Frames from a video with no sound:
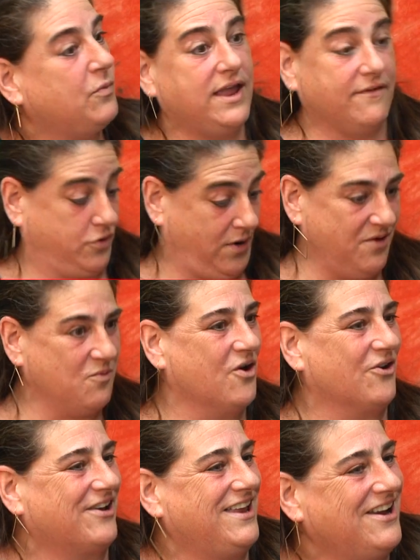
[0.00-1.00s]
We have great
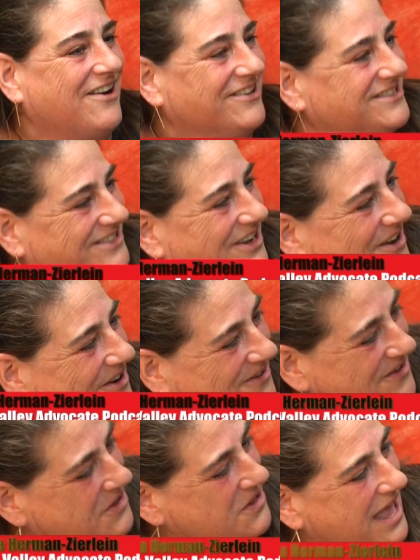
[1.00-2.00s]
water here,
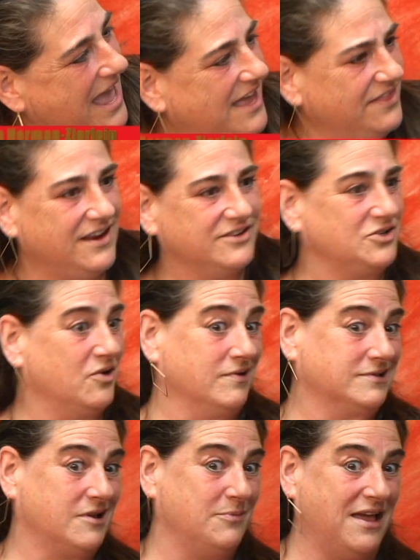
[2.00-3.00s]
so yeah. and there's no
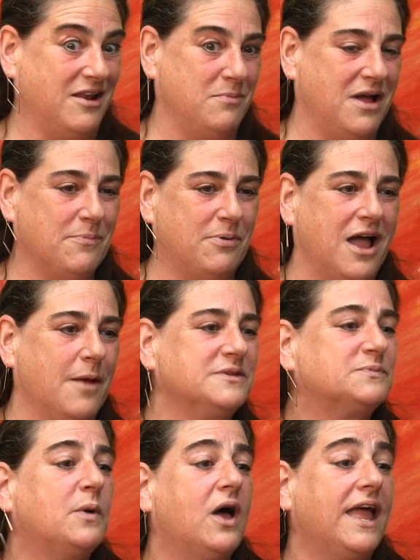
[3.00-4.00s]
rust coming out of my
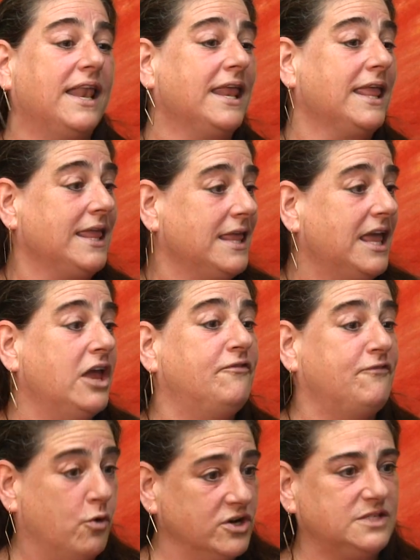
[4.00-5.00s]
pipes, but it
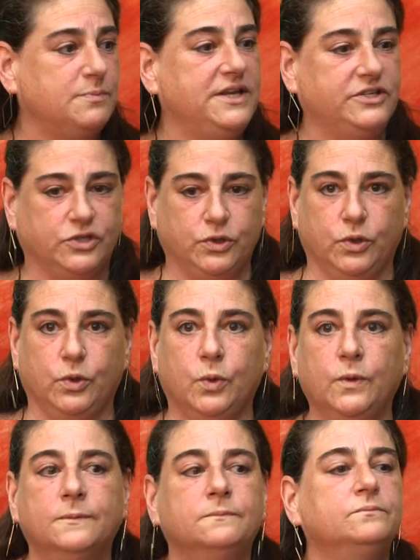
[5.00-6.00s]
forced me
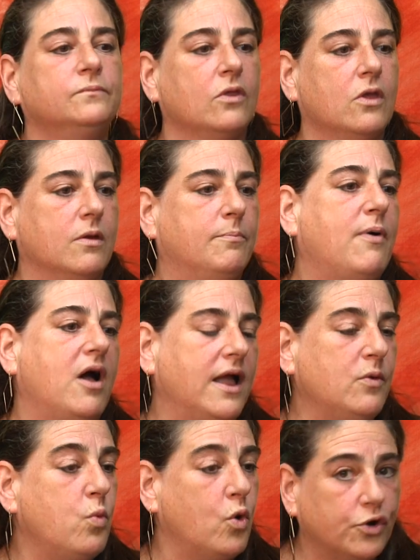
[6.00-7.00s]
to
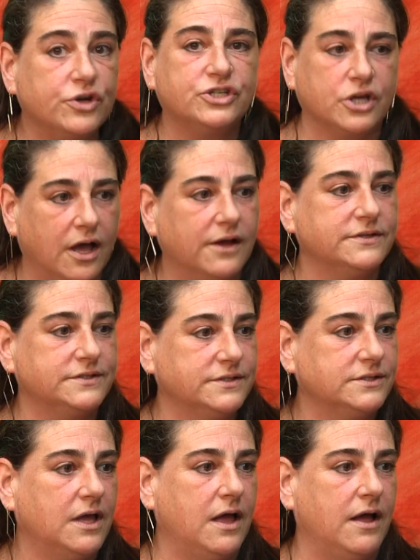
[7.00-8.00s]
buy water
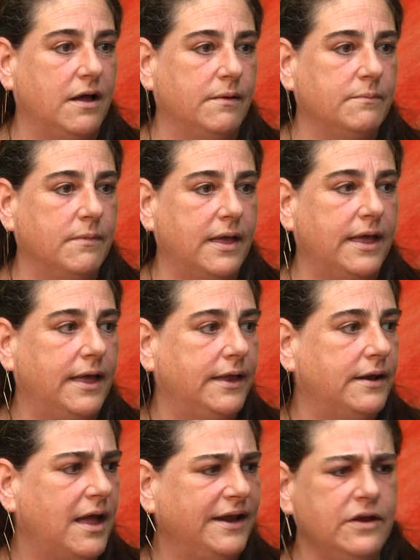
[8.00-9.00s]
jugs. Um,
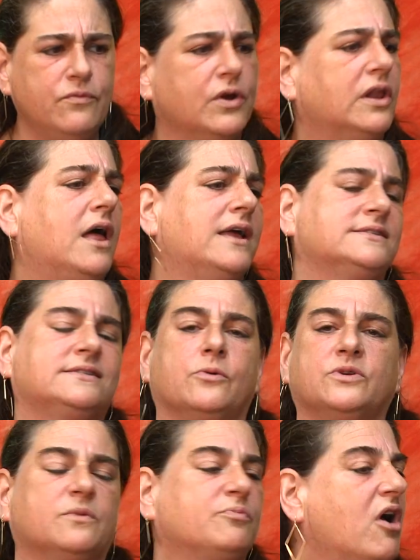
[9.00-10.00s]
and I didn't realize there
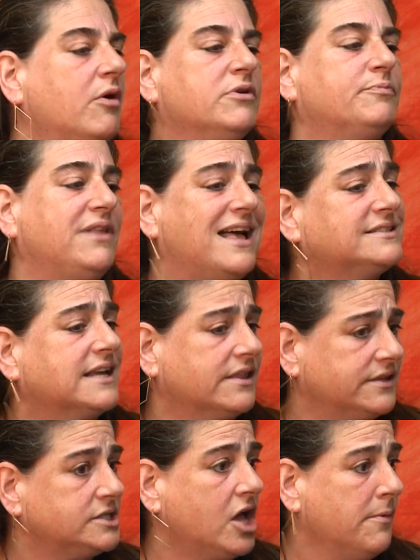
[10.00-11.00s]
was a problem with plastic at
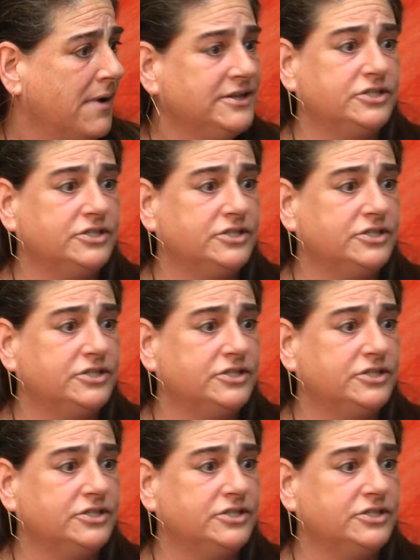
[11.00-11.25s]
the time. I